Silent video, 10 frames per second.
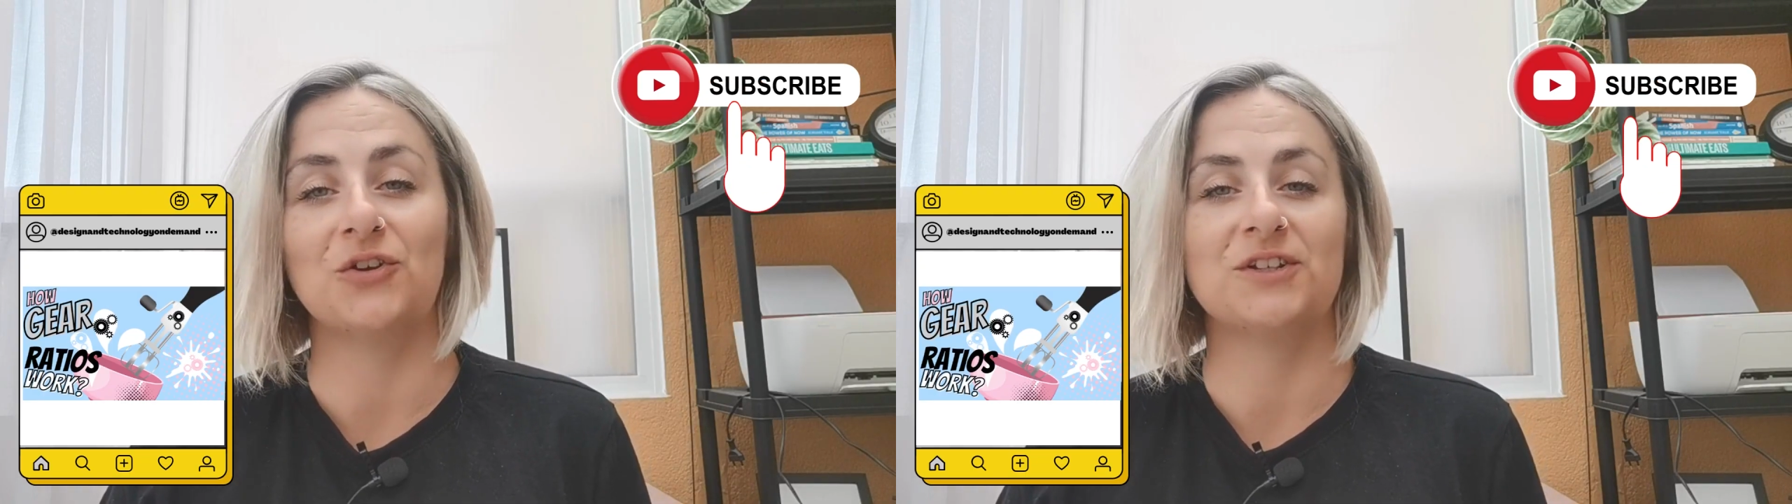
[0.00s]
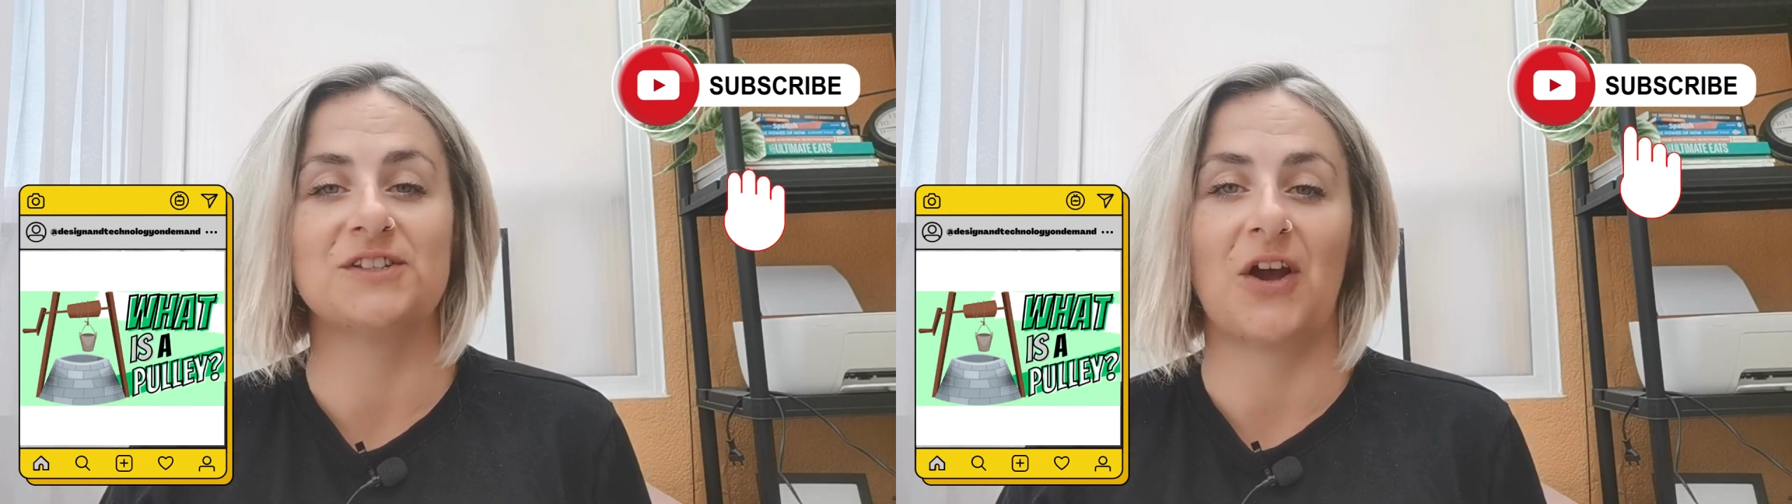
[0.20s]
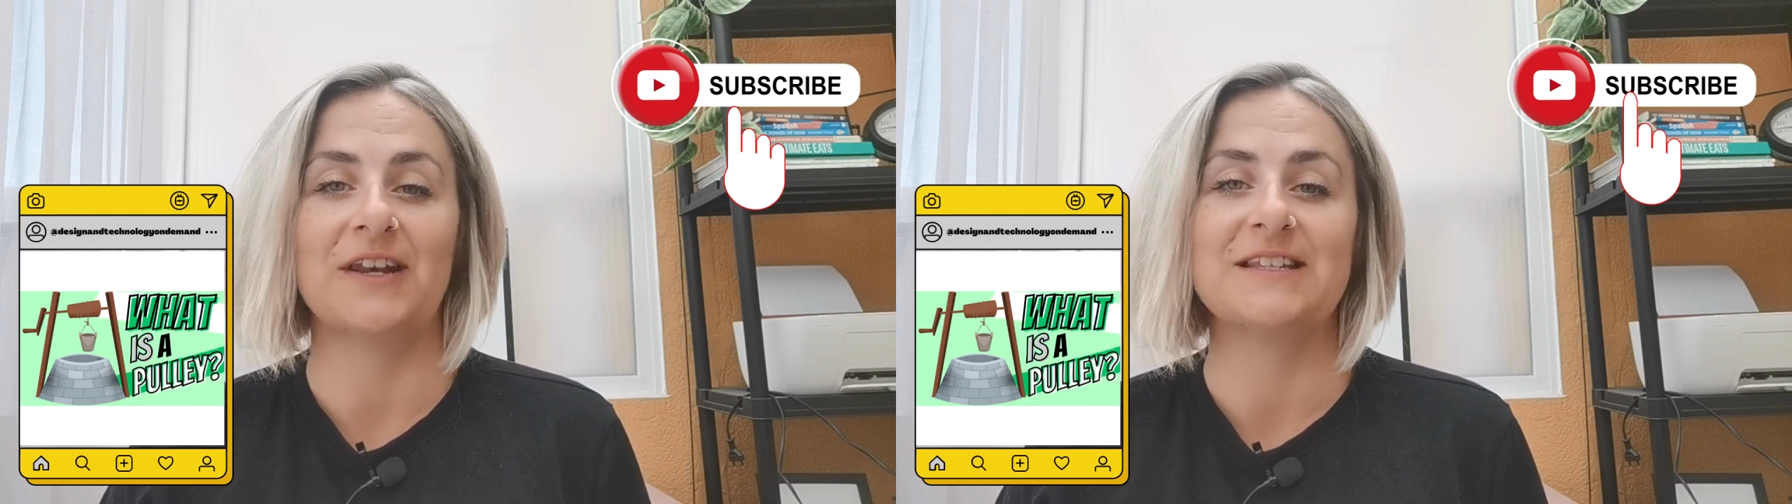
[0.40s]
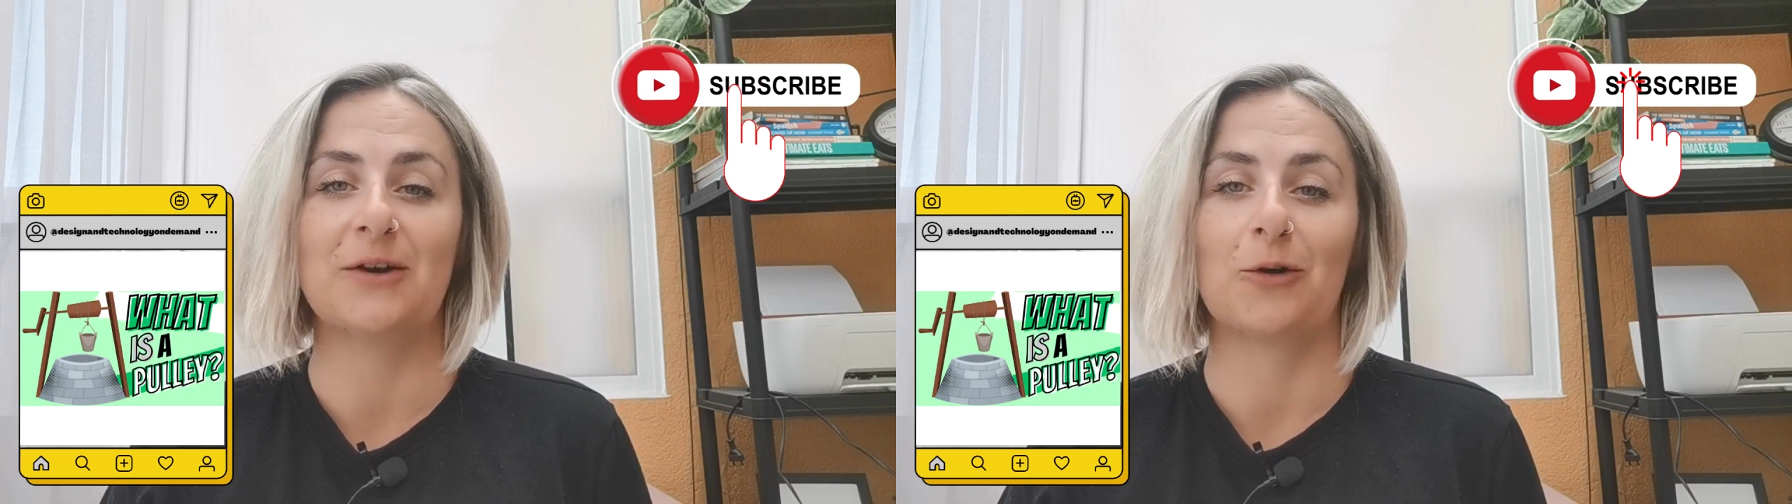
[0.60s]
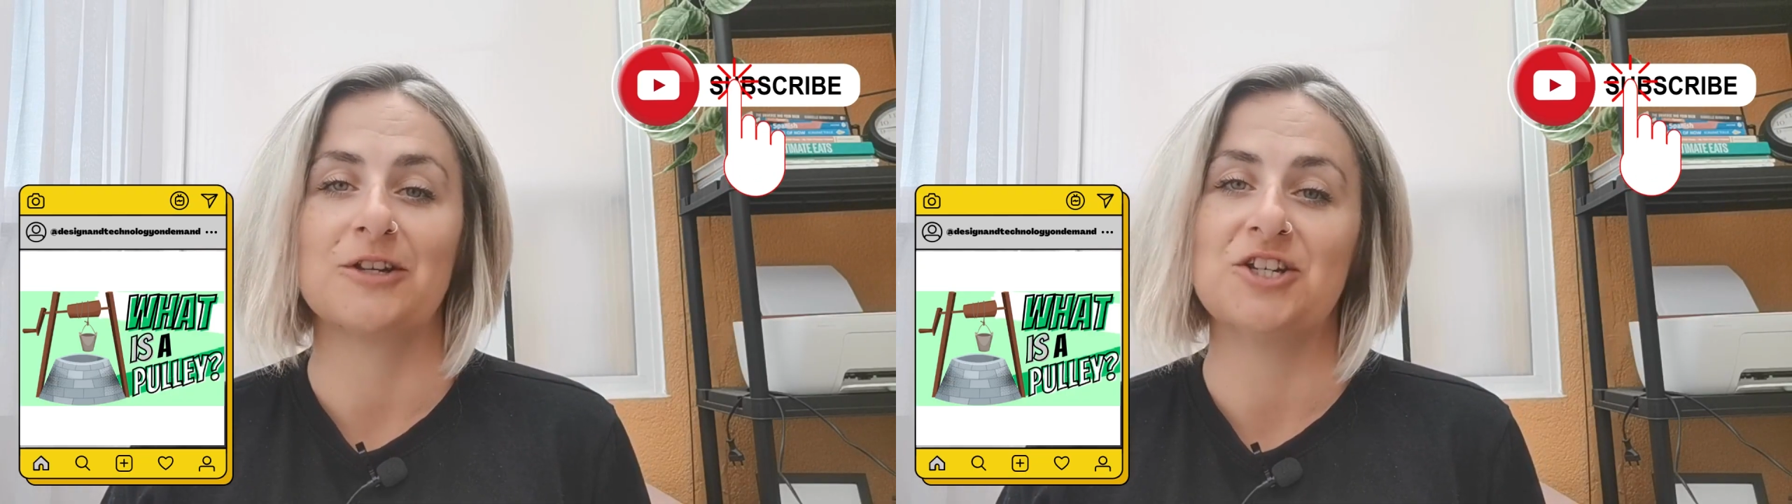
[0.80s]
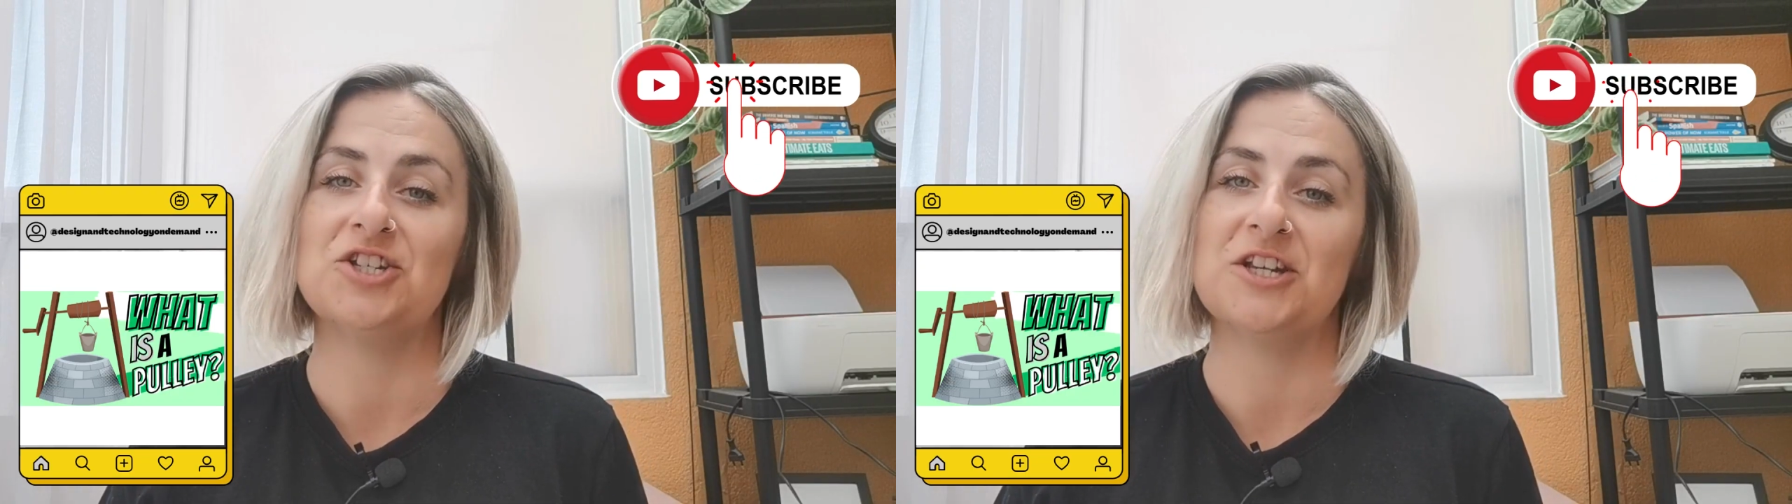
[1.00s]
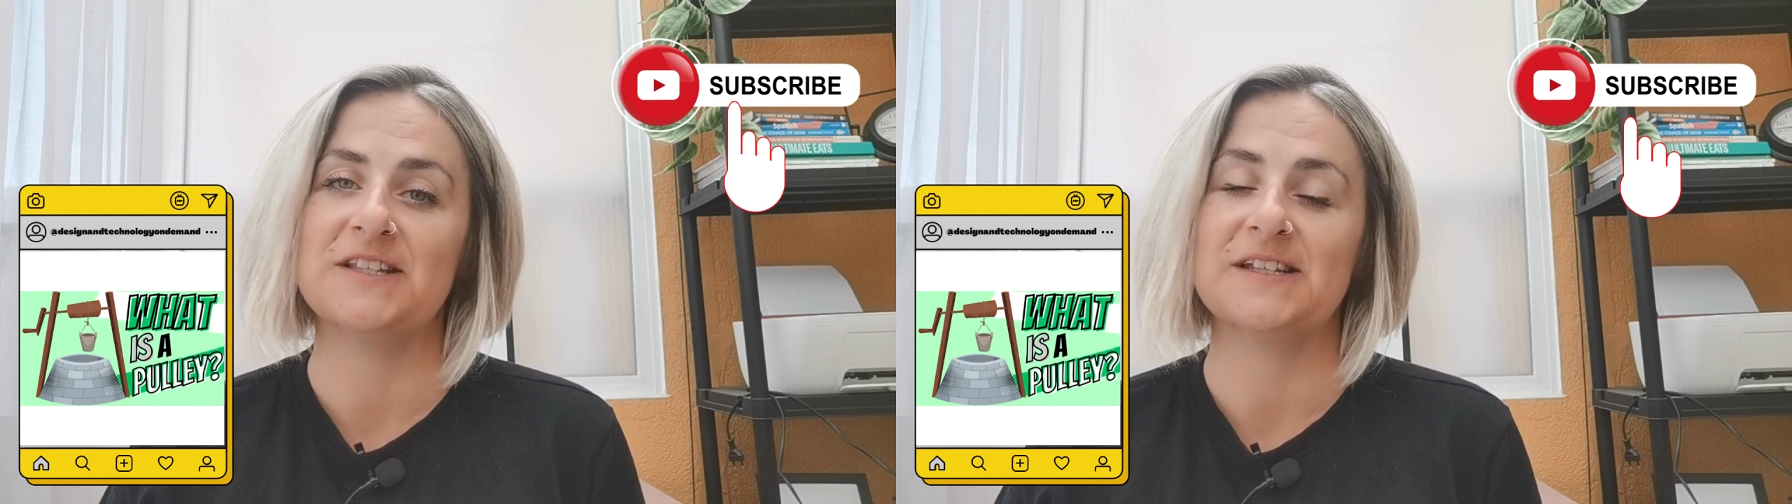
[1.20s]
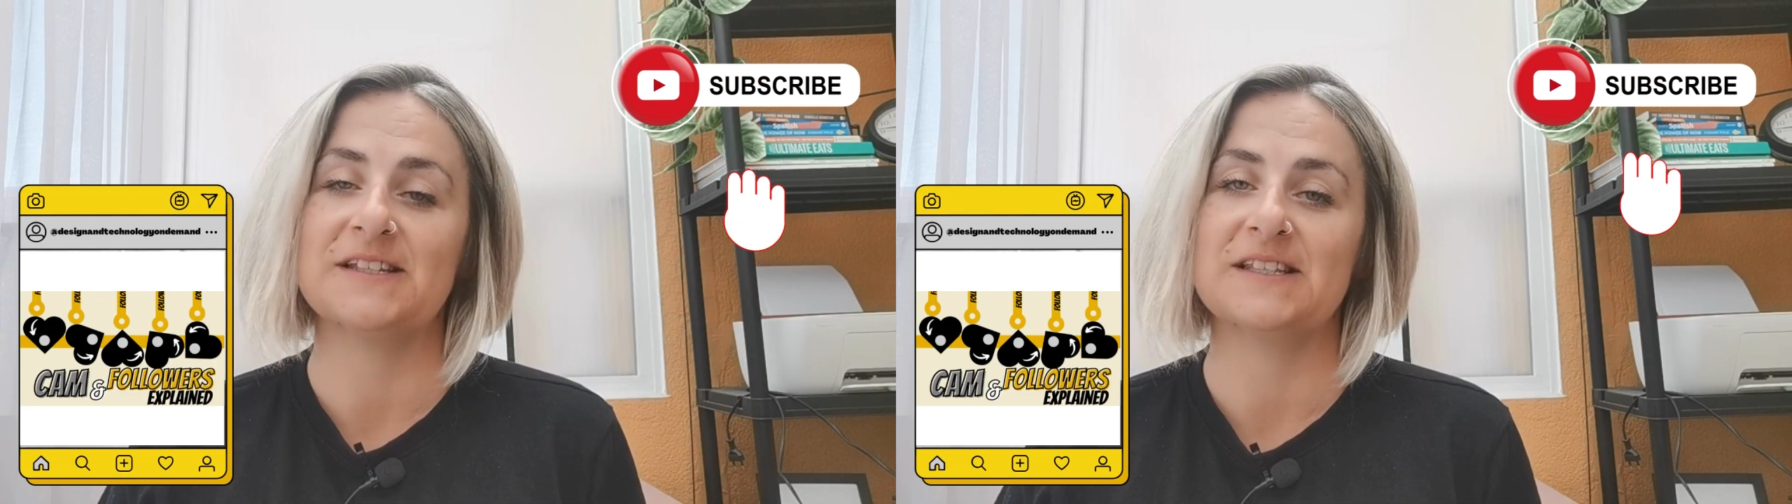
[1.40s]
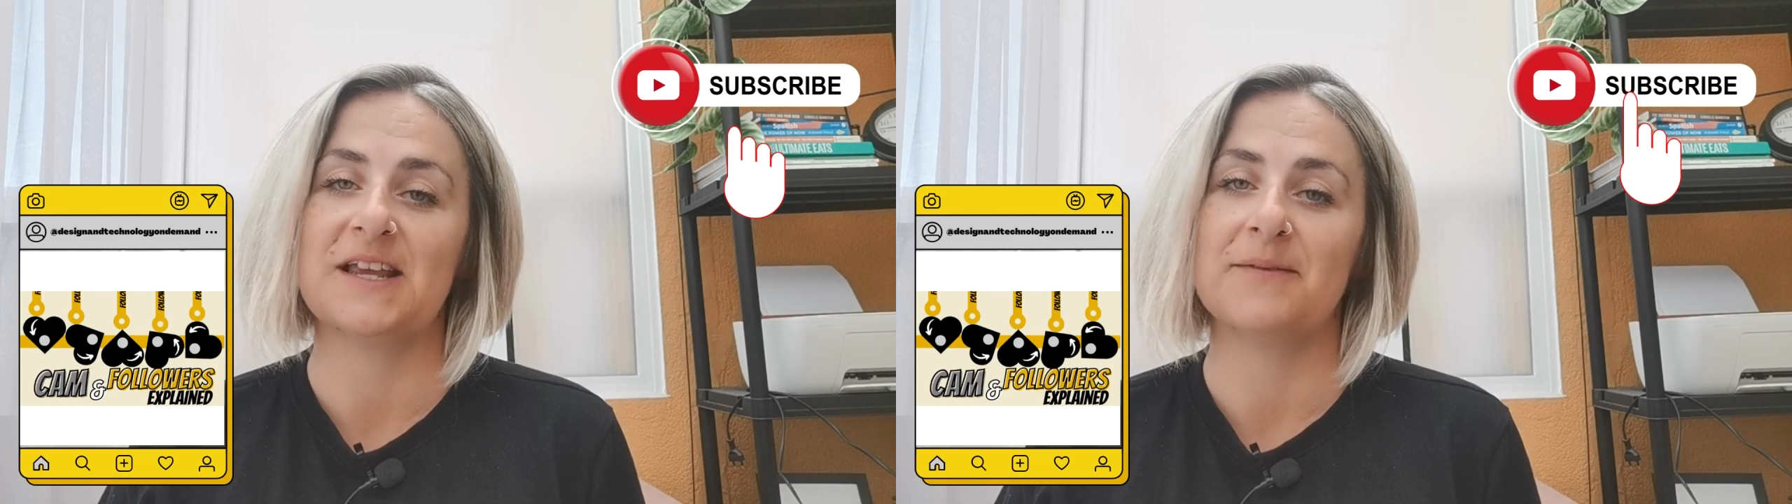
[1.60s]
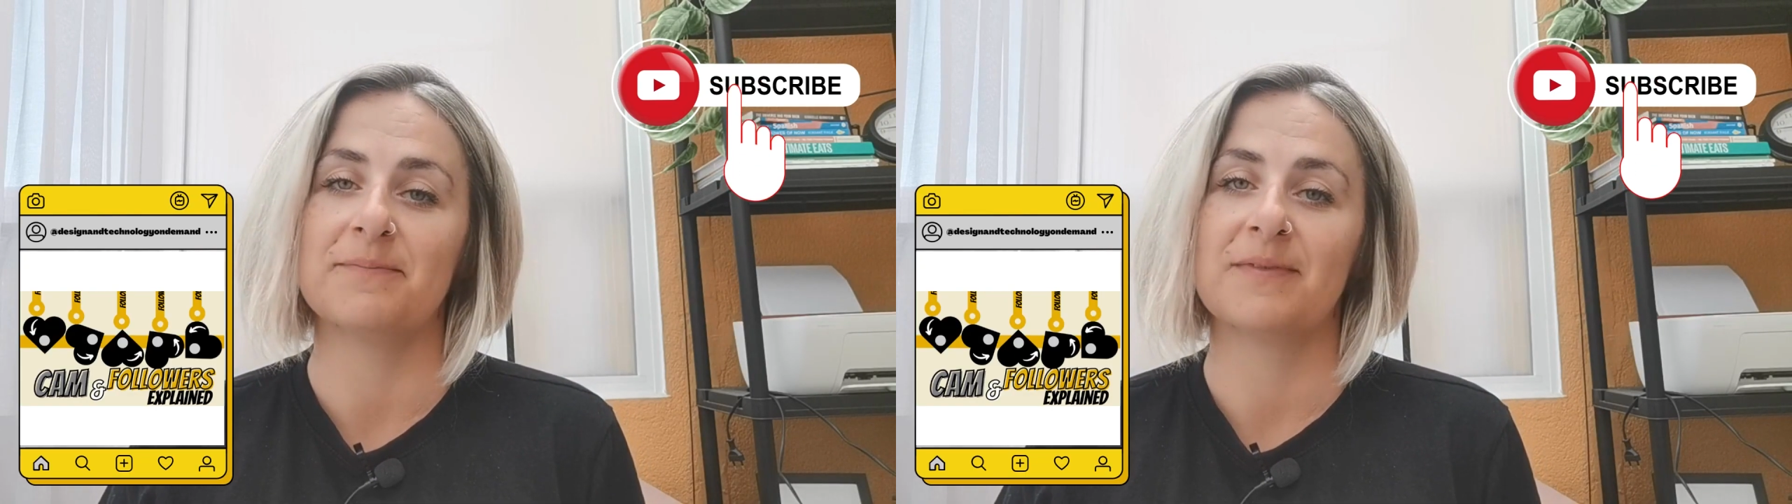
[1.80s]
in your Design and Technology G C S
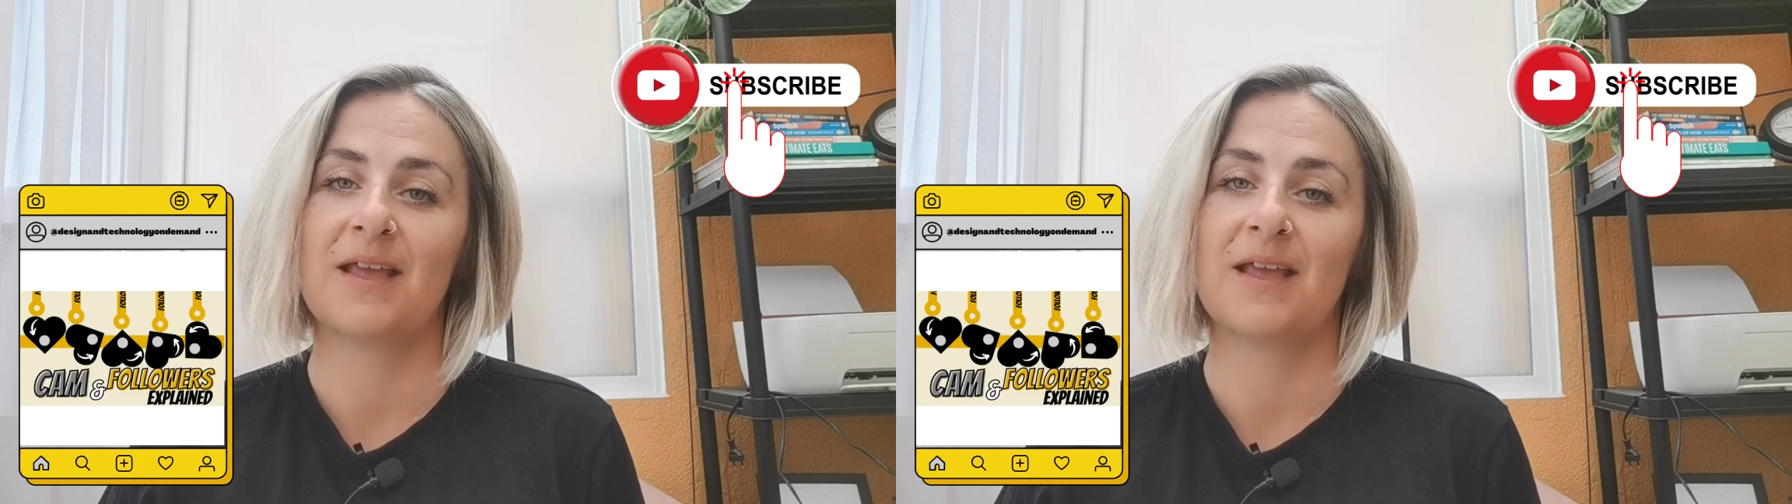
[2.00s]
E.